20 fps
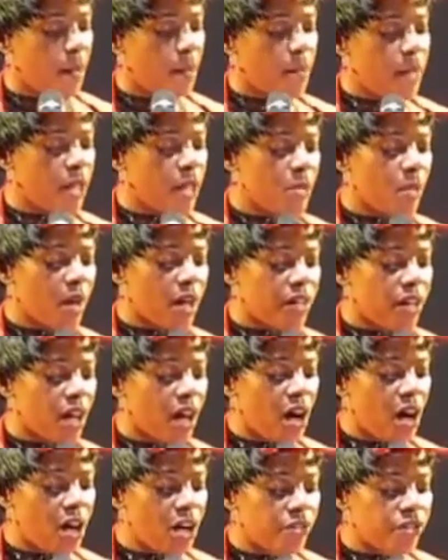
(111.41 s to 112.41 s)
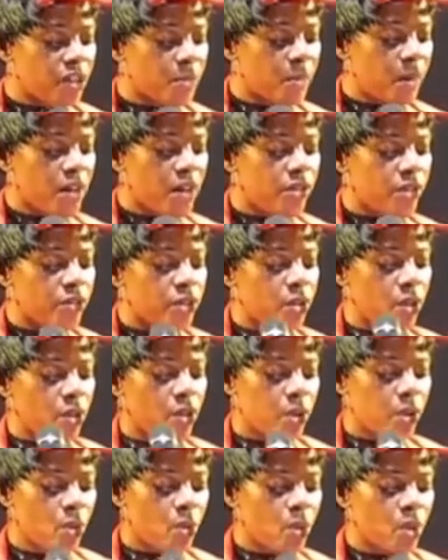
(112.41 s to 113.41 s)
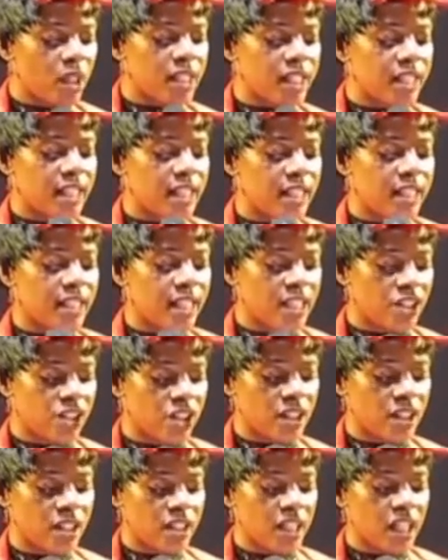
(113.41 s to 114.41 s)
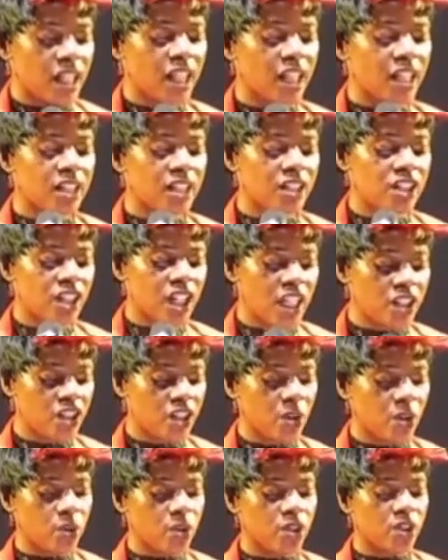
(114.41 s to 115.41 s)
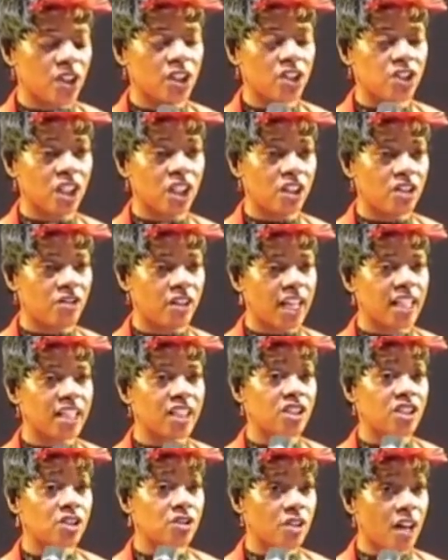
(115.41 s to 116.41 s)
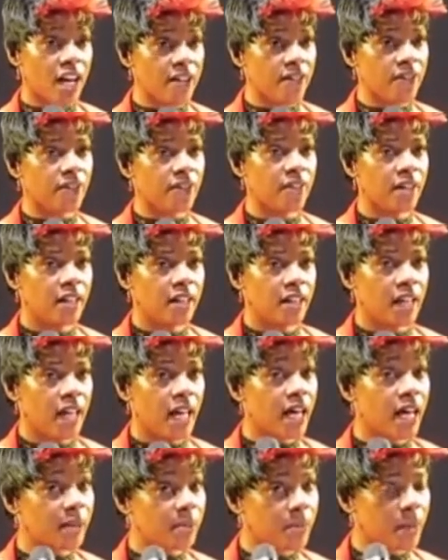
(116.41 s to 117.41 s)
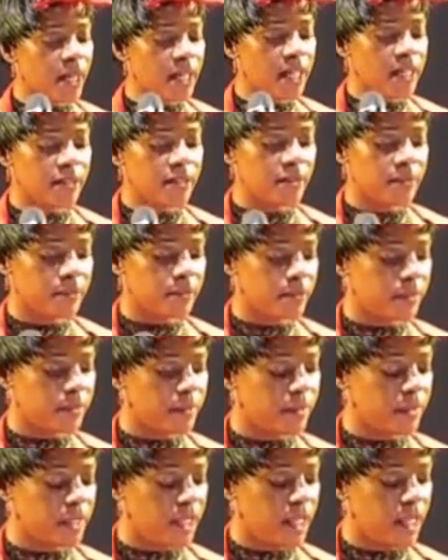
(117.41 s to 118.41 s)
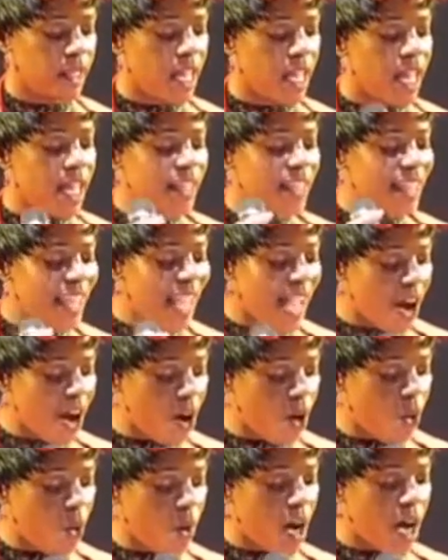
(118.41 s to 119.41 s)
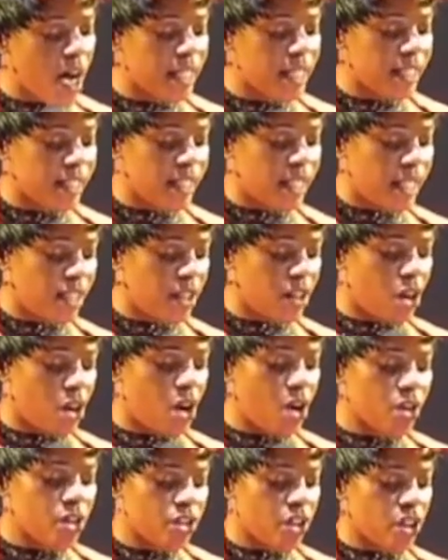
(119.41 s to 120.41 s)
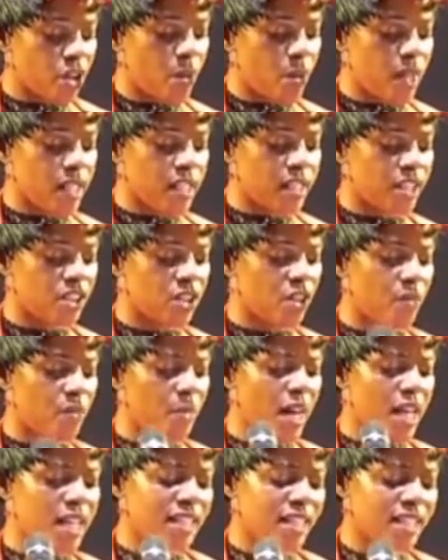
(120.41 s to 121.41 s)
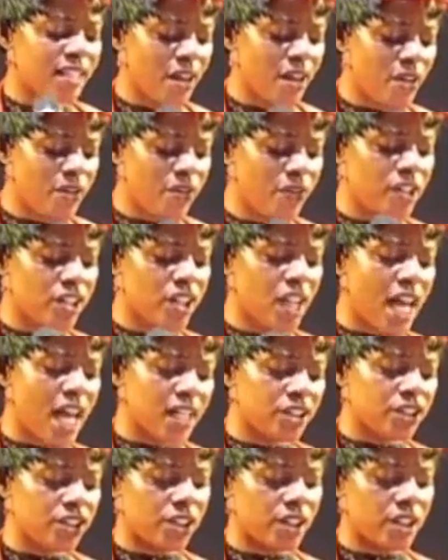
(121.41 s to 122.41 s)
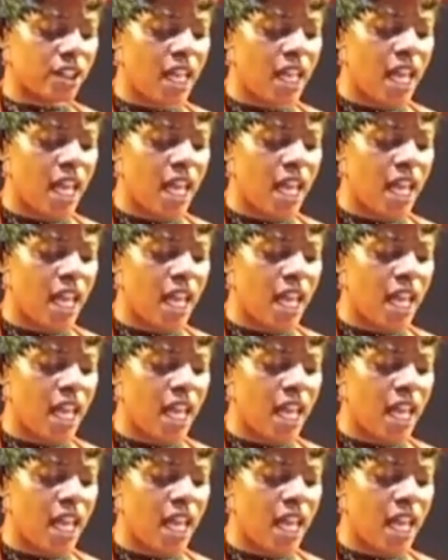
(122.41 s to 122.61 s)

Meanwhile, the aftermath of your thoughtless decisions continues to generate strife and pain. Now I see the consequences of my selfish action